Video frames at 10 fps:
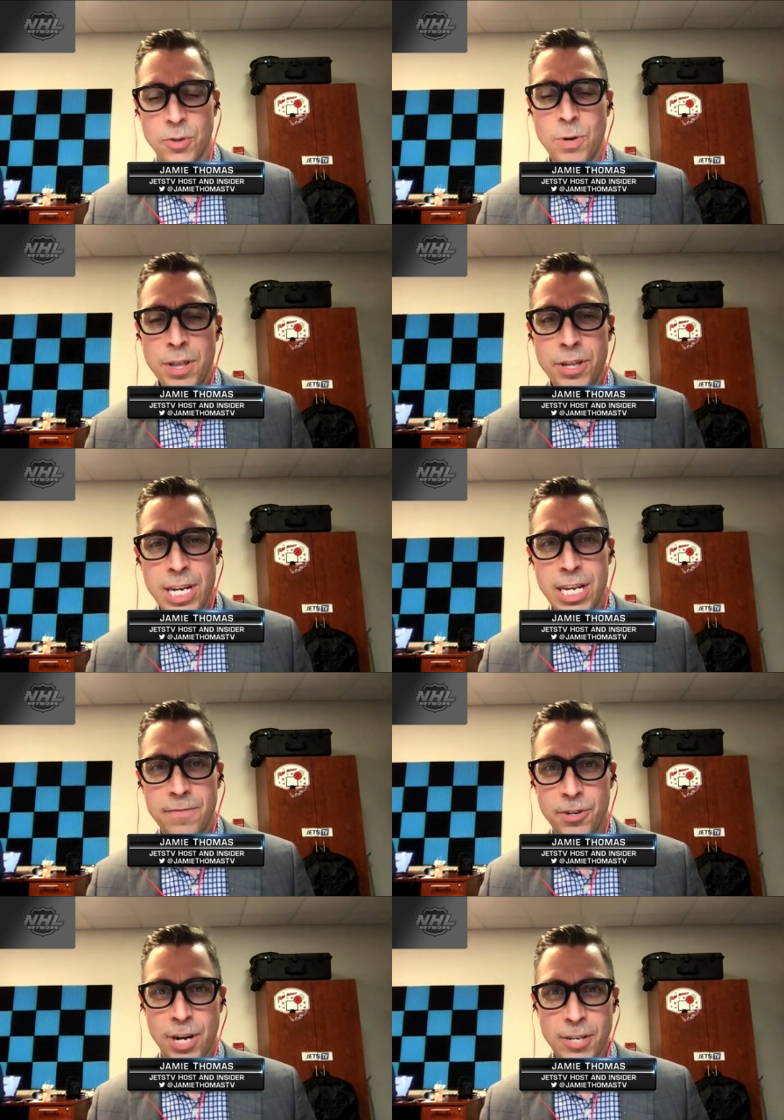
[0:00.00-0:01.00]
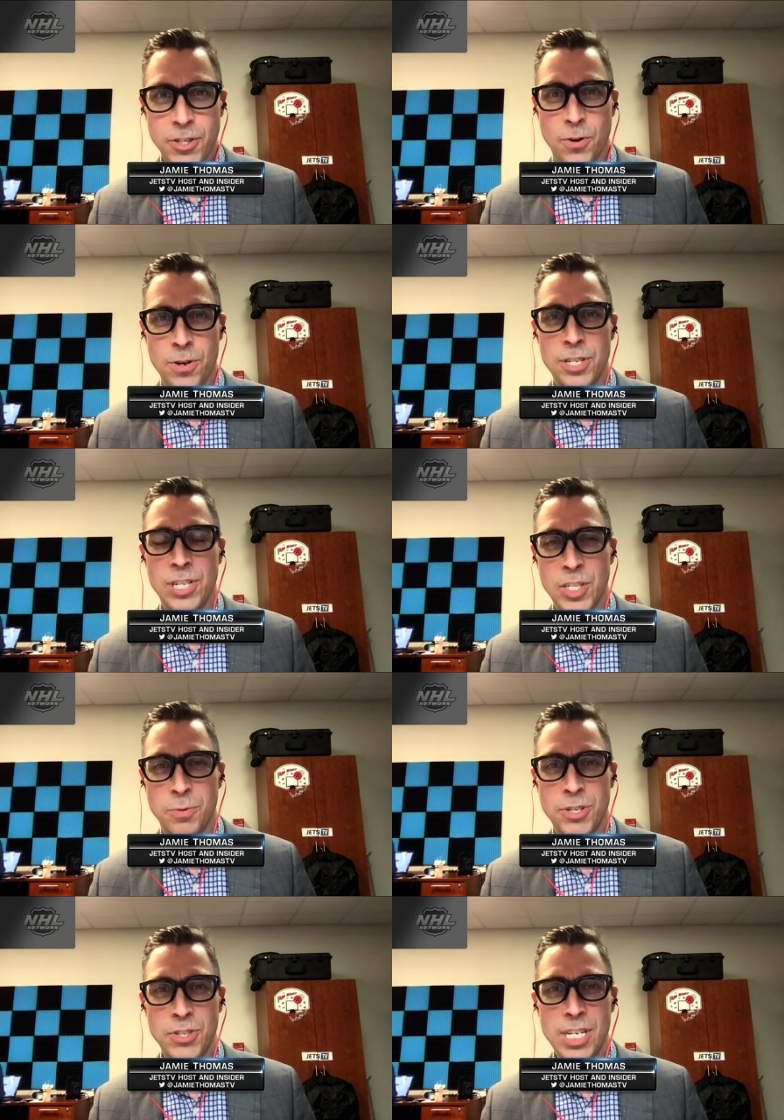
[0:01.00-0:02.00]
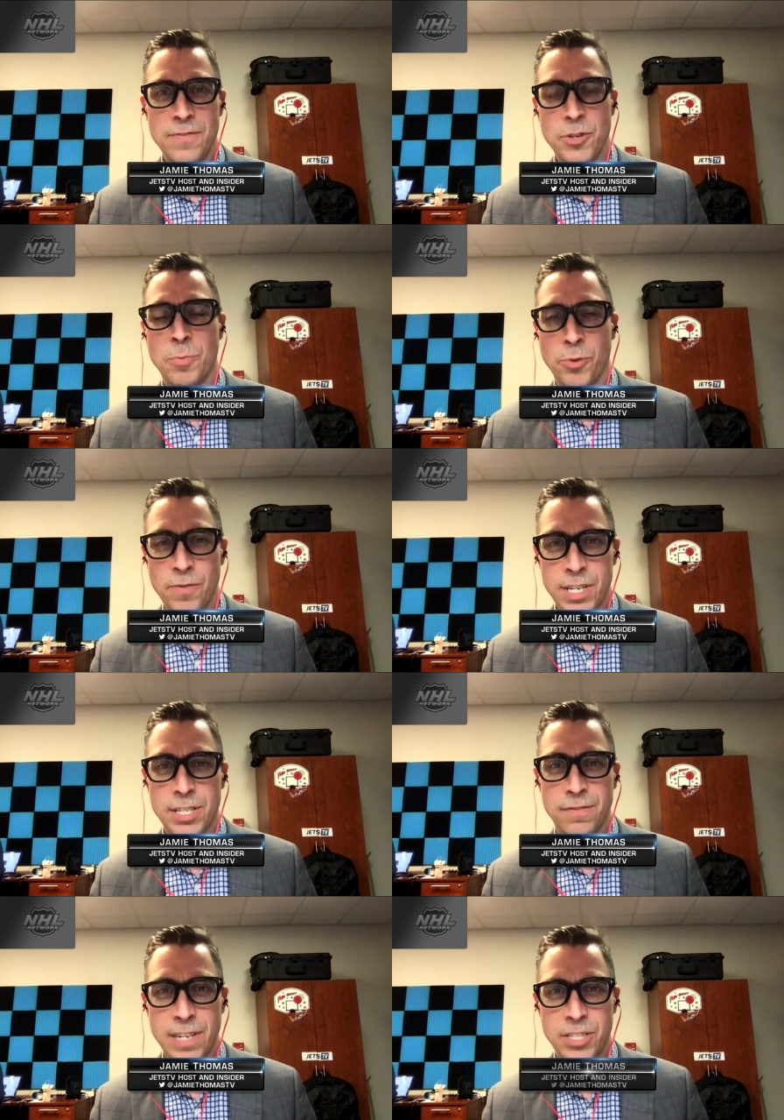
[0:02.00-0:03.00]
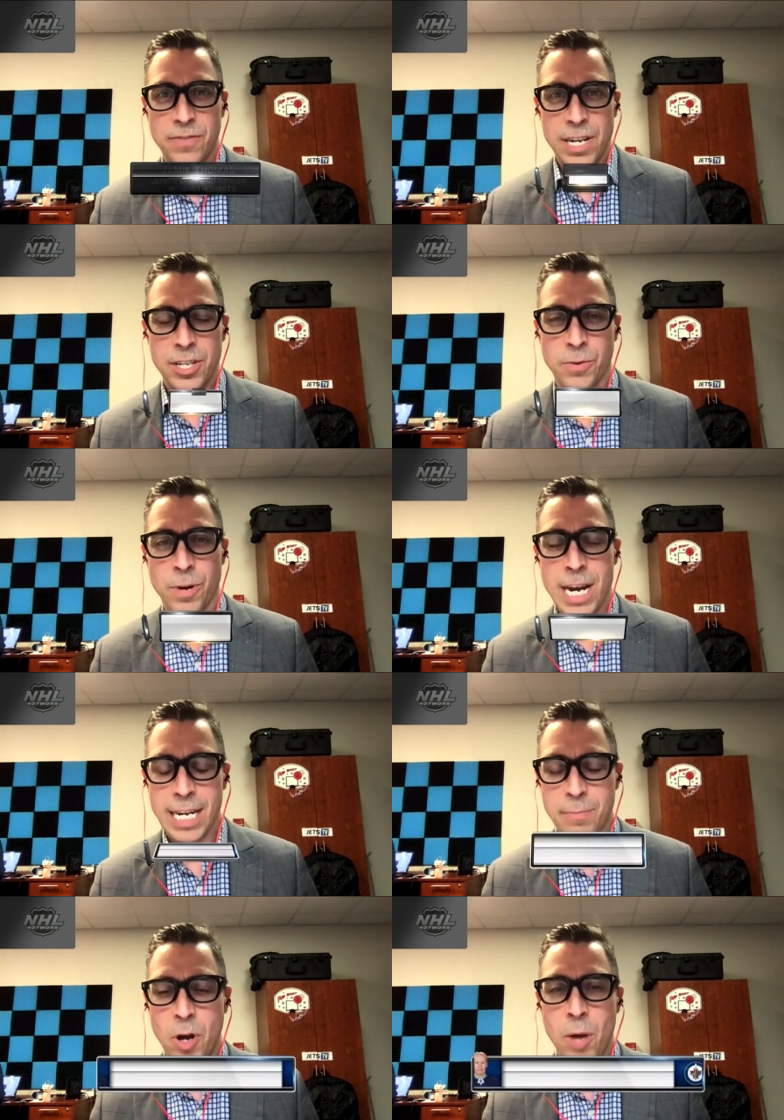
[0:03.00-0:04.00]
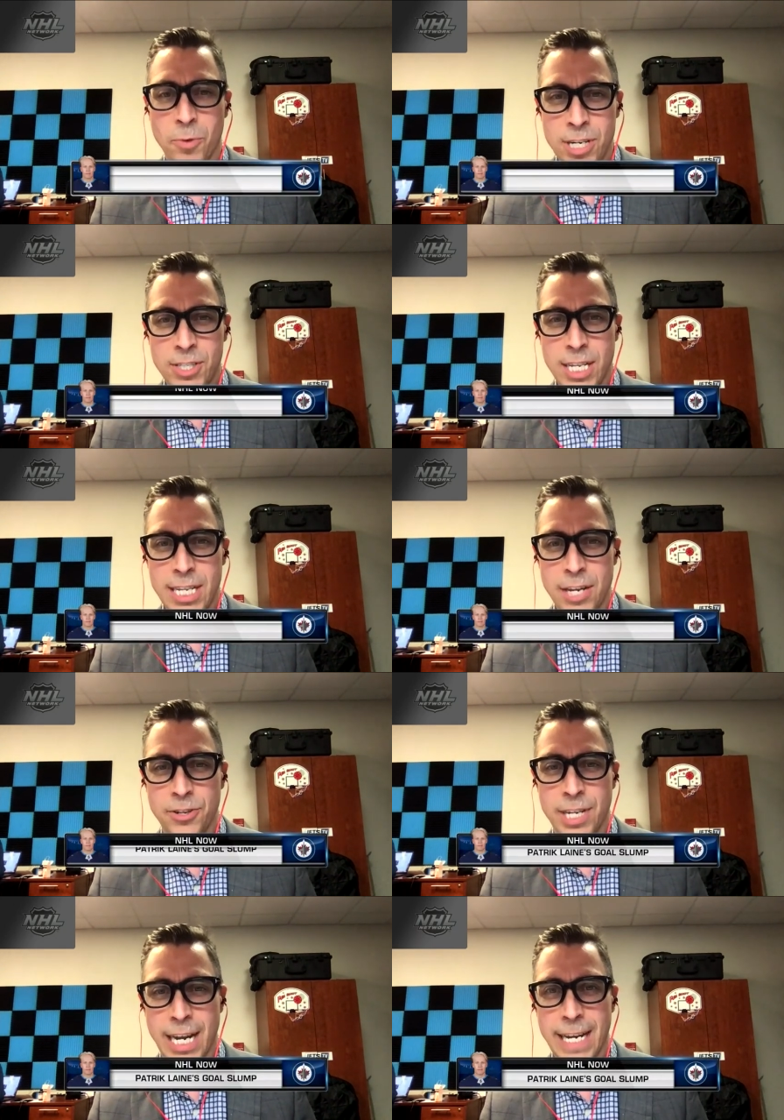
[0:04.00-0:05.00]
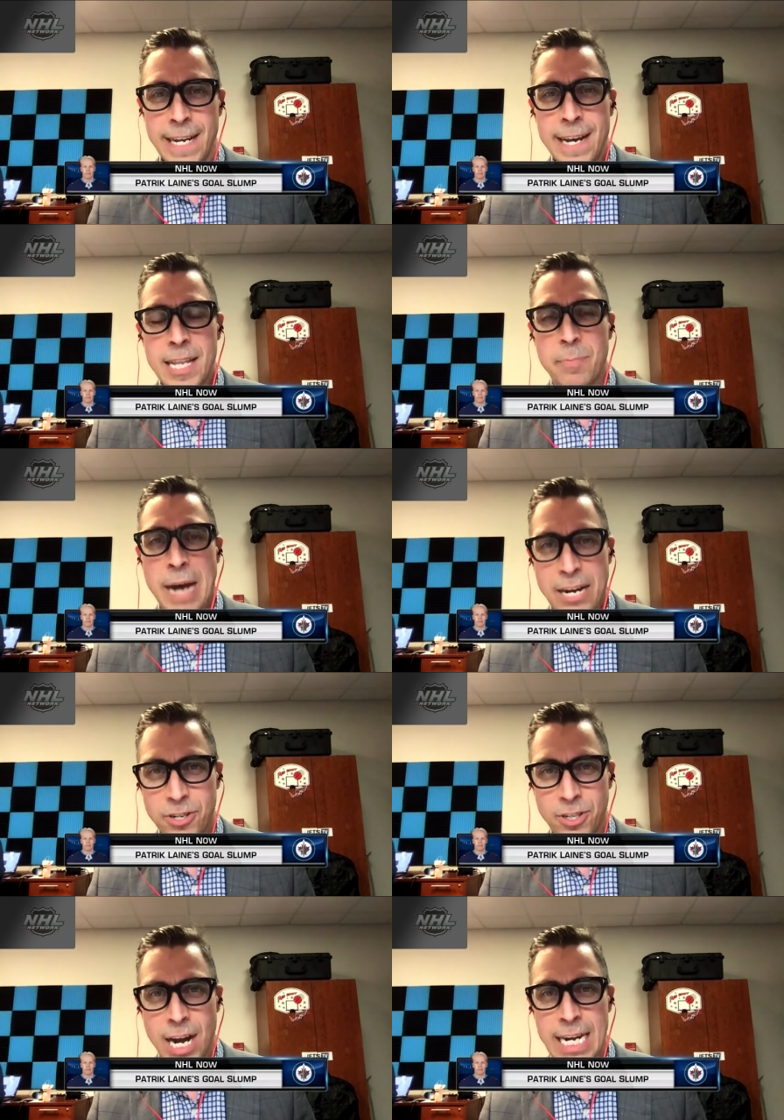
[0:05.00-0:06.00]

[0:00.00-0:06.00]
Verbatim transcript: So the one thing, if you're not scoring, the Jets want to see if you're improving the defensive end of the rink. And Paul Maurice said the other day that Patrick